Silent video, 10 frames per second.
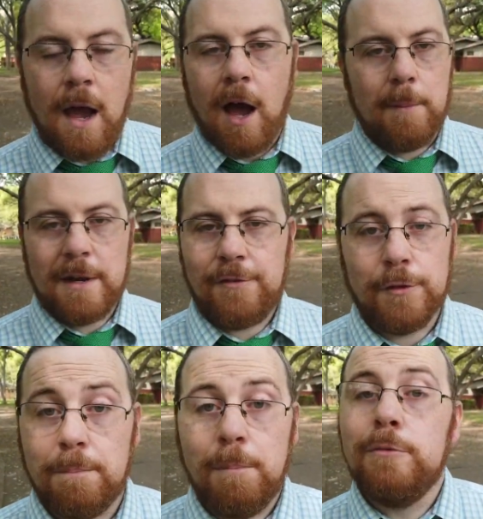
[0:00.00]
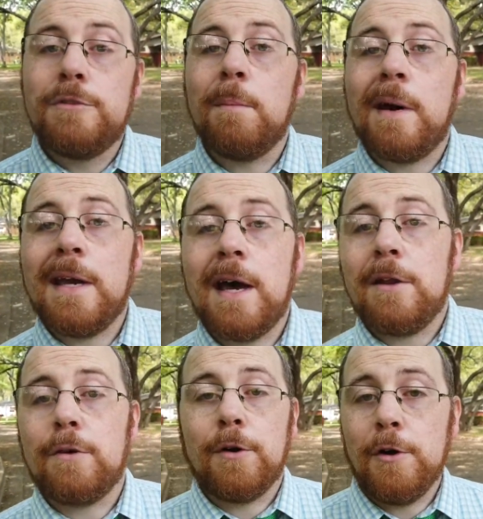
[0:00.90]
And if you boot somebody out
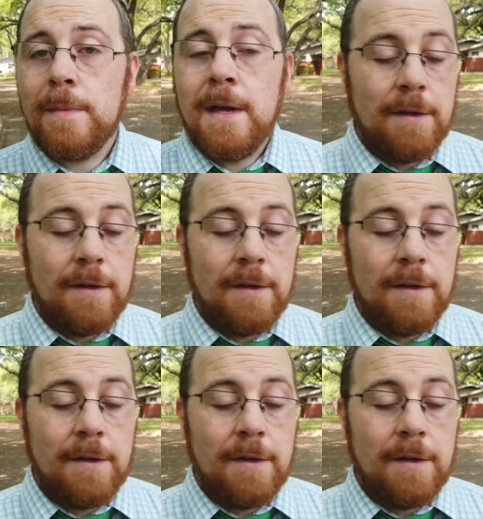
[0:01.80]
of the room,